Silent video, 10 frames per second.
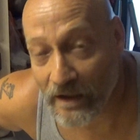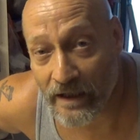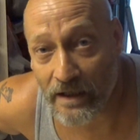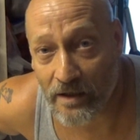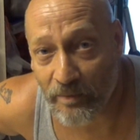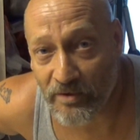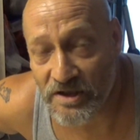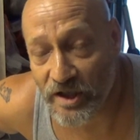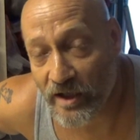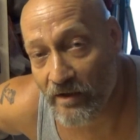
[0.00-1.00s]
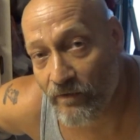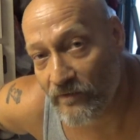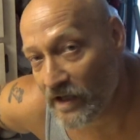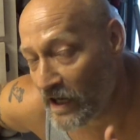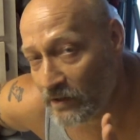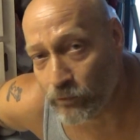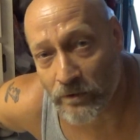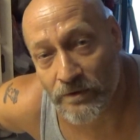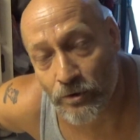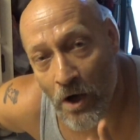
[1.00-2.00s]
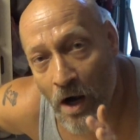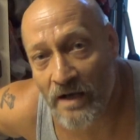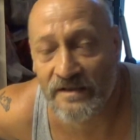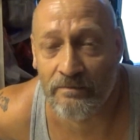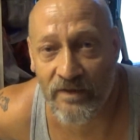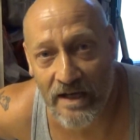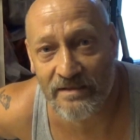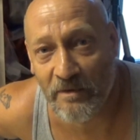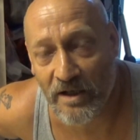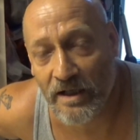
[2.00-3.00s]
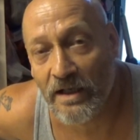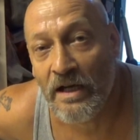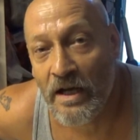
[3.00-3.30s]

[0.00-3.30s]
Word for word: again, I appreciate it. Edward, you're awesome. Thanks, buddy